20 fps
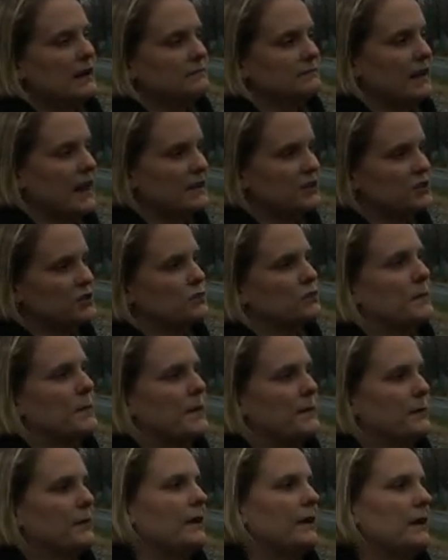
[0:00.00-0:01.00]
I just
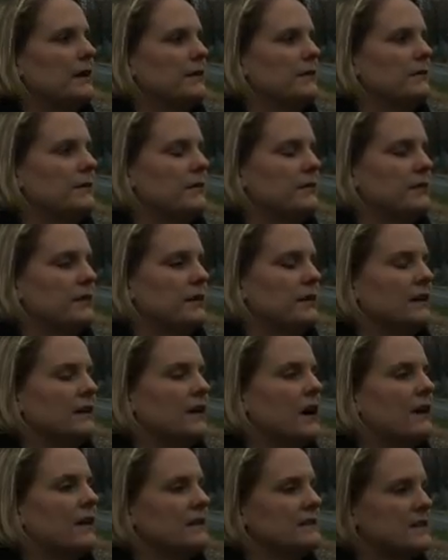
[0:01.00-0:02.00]
remember
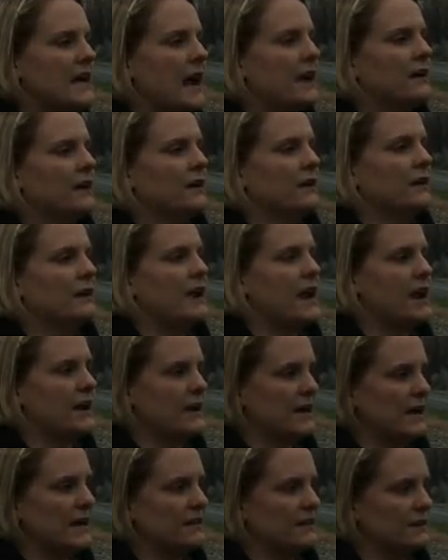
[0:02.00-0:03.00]
our attacker
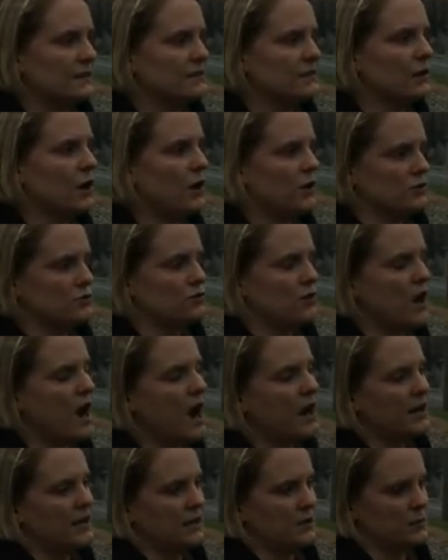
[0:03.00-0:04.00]
carrying this large
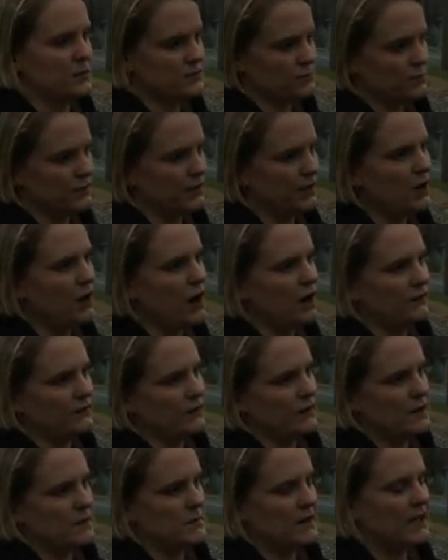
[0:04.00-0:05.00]
rock, and it was really hard
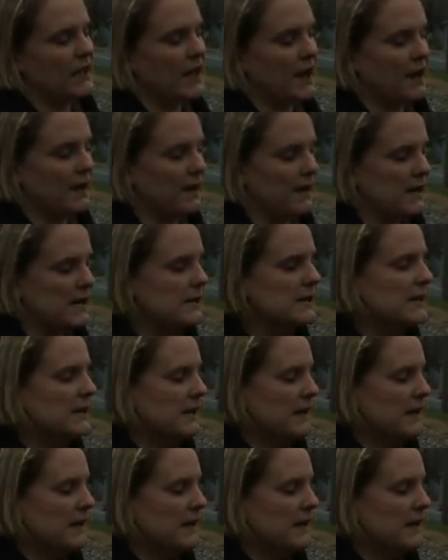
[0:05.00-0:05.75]
for him to carry.